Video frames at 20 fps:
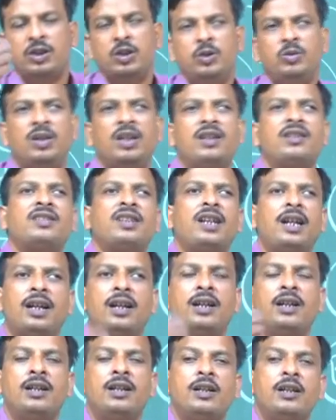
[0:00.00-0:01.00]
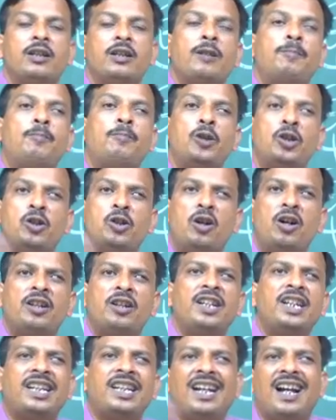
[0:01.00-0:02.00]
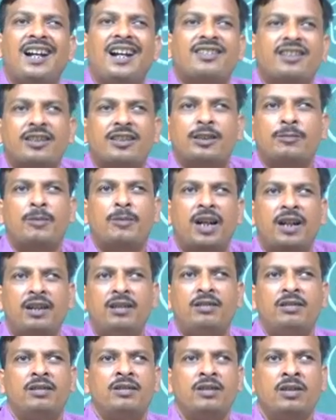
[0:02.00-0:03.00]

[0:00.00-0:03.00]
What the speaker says: you can say the periodic assessment